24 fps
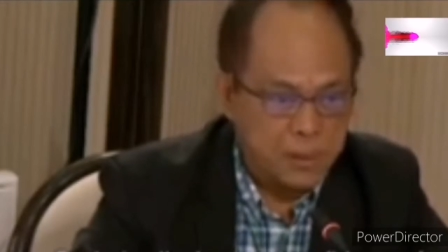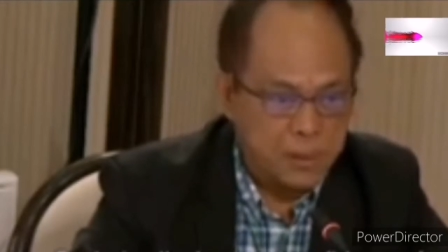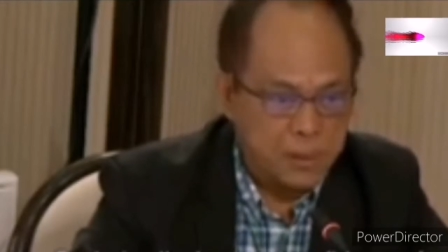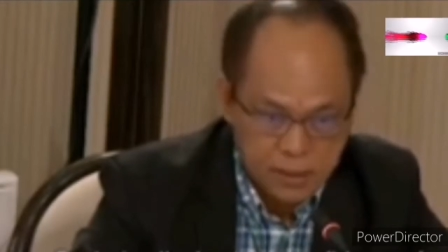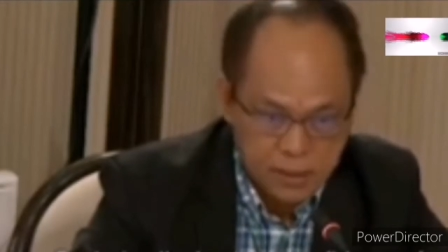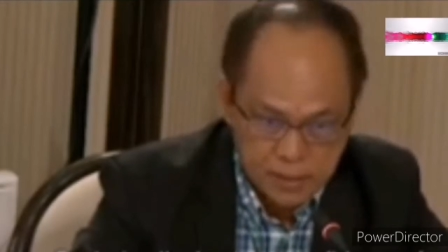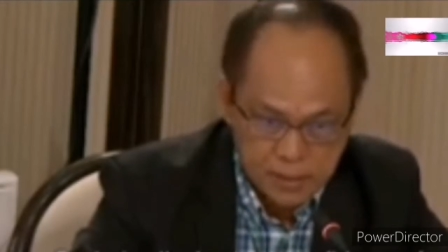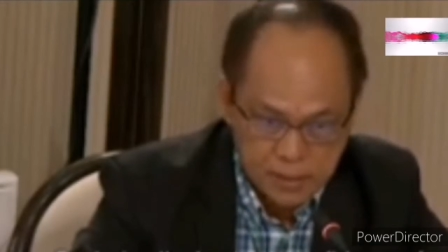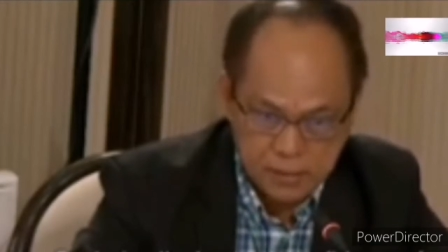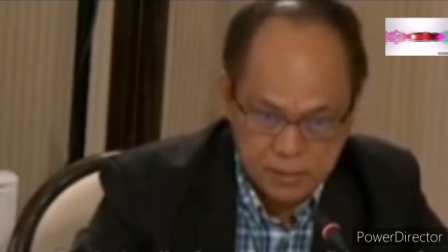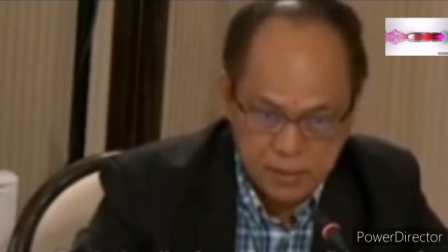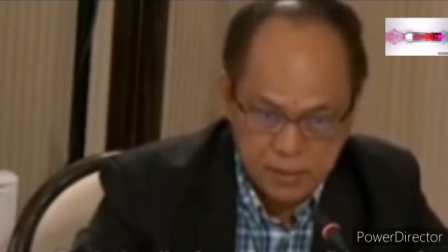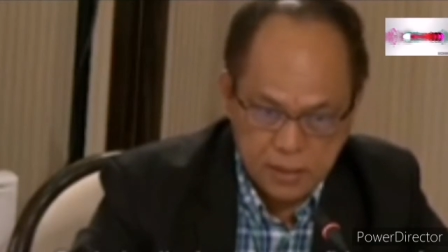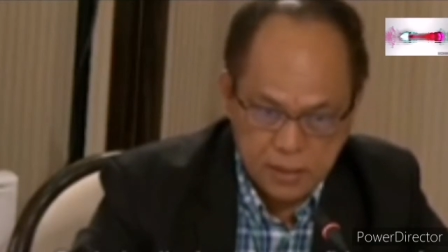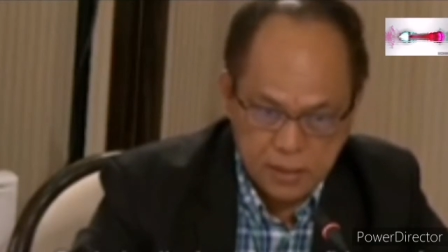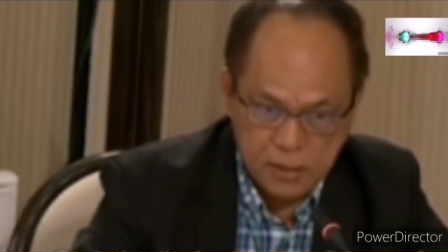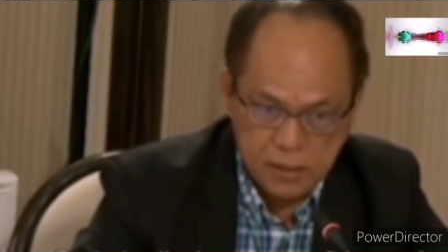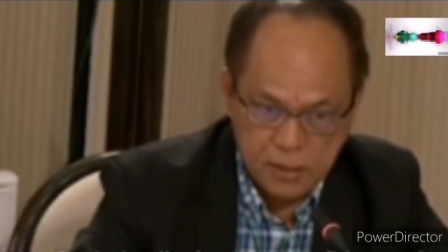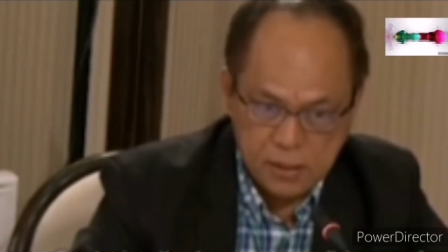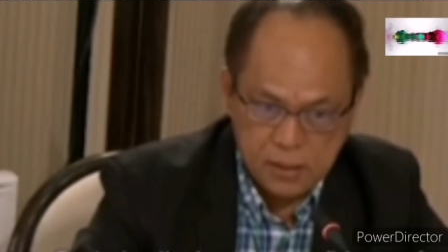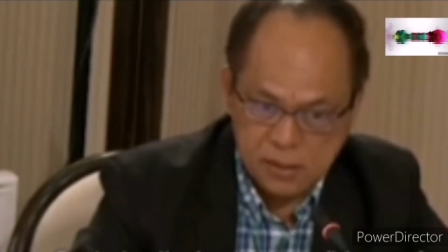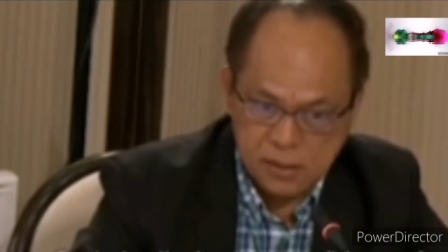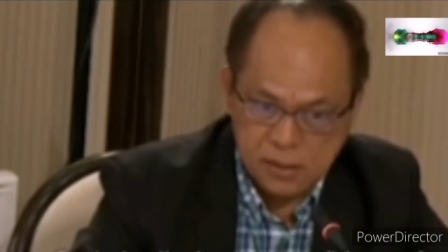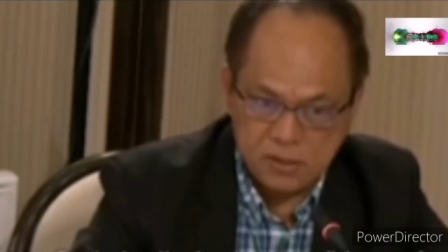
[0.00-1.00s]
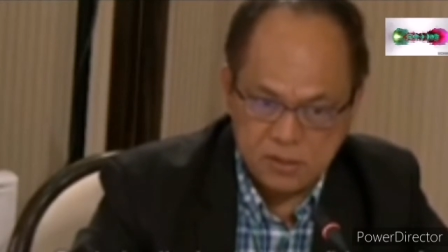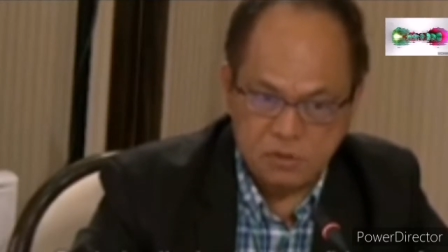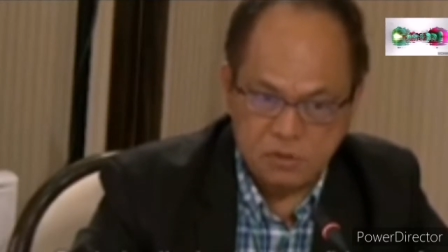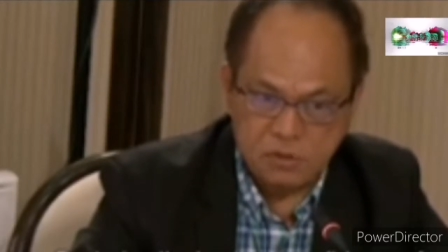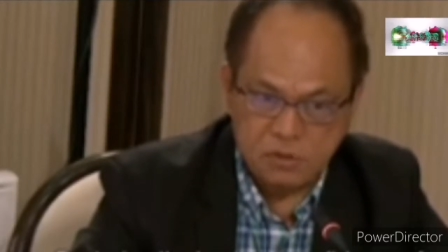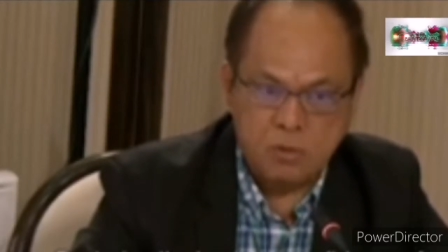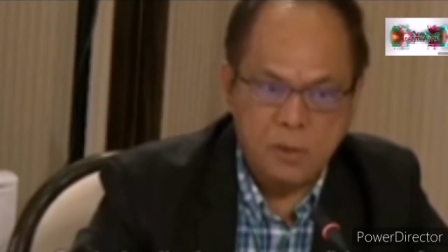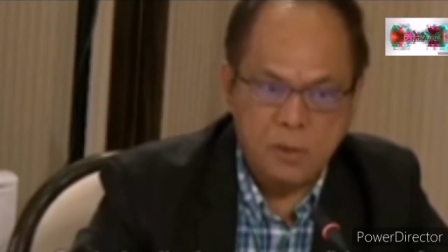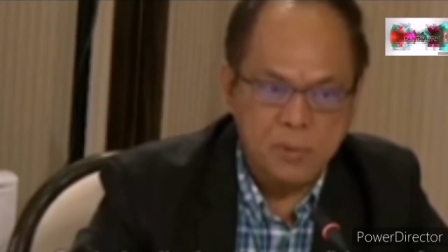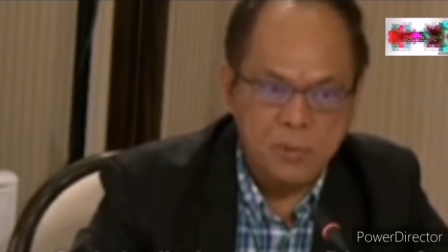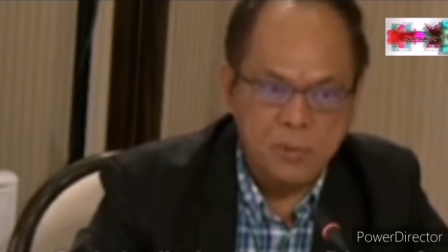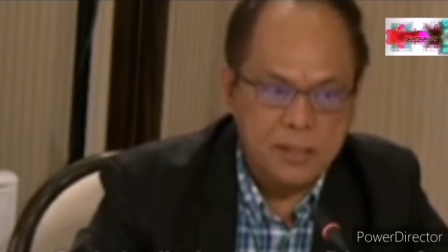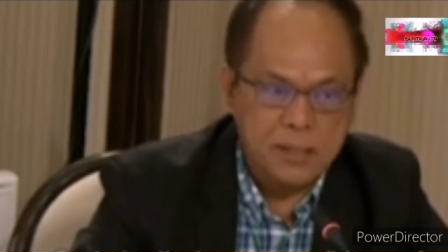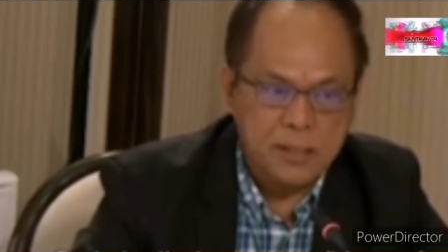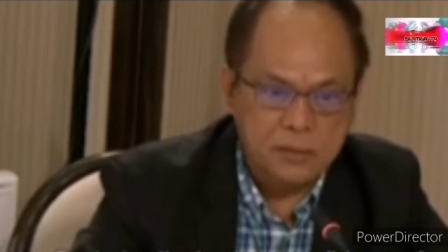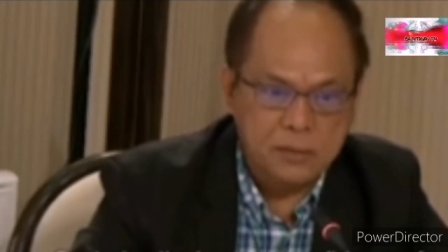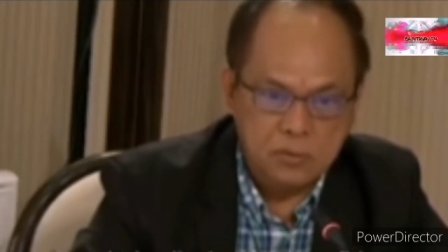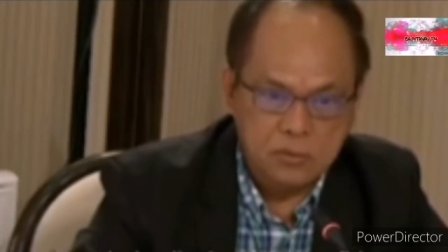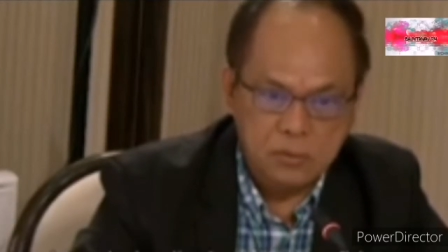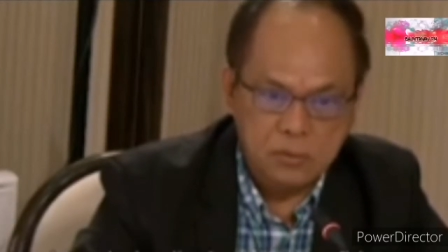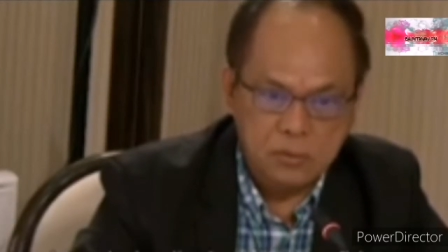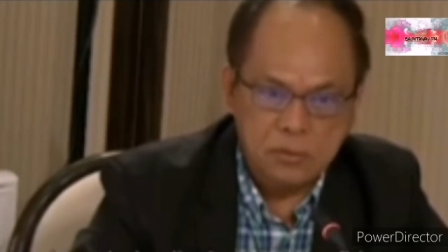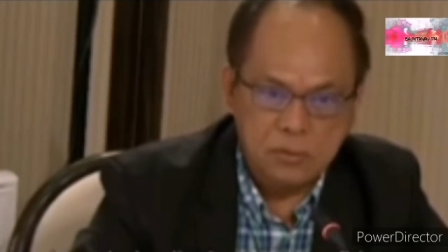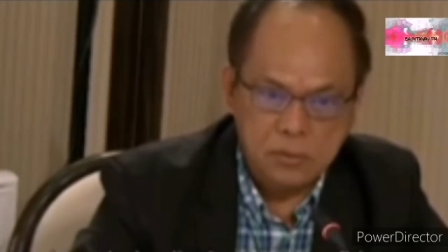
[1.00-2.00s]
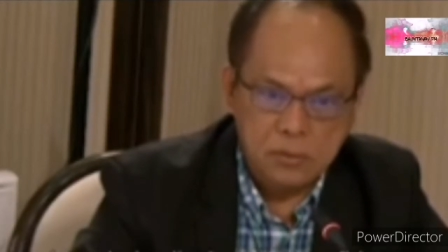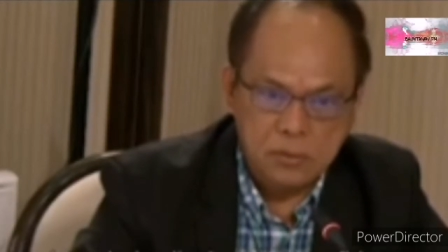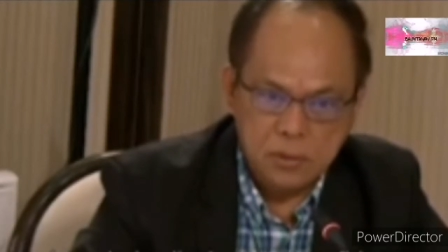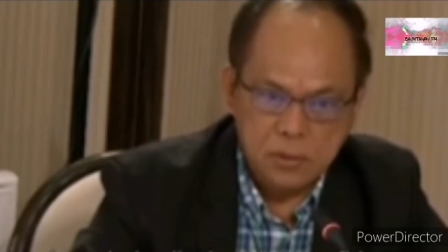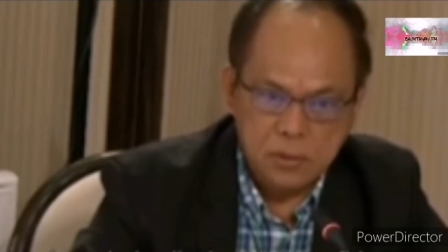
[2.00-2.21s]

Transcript: PhilHealth is equivalent to